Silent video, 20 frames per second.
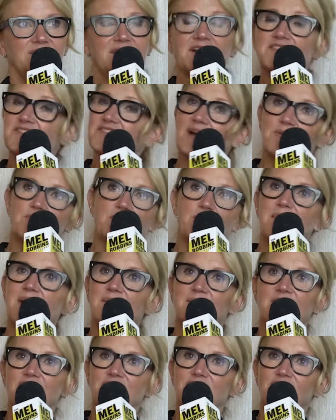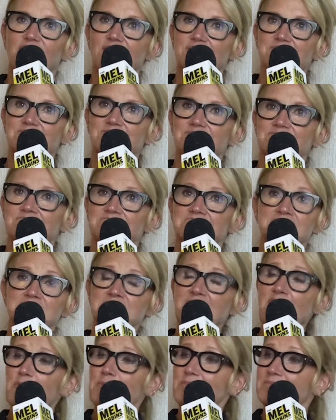That's not what my mind thought.
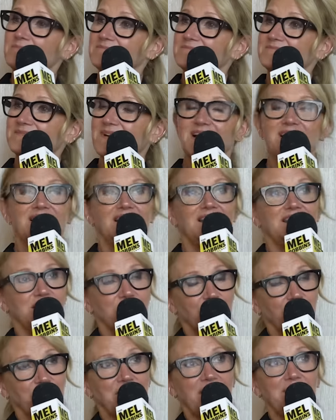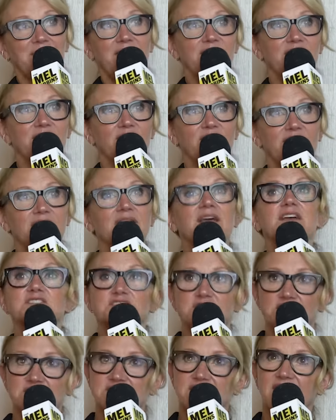Nope. You know what my mind thought?
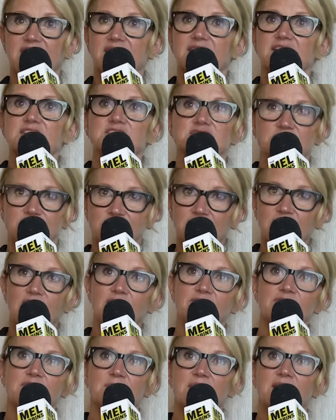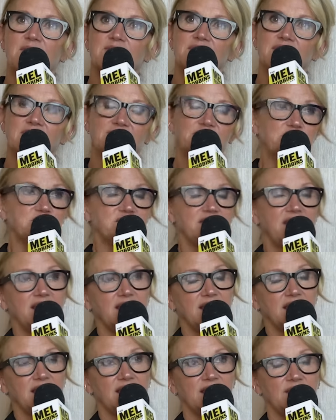She's dead. She fell off the mountain after
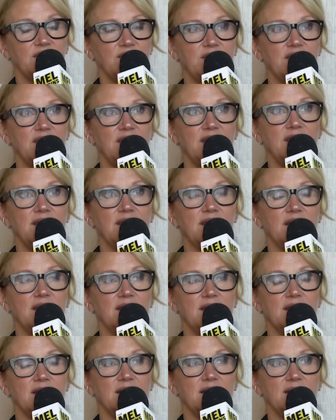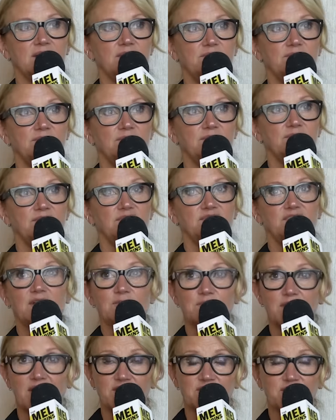taking the
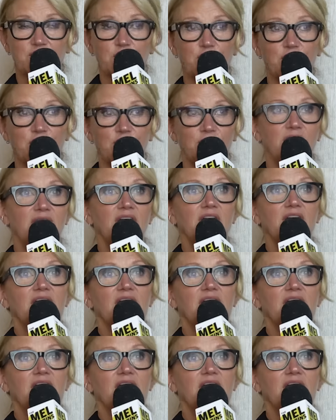sunrise photo.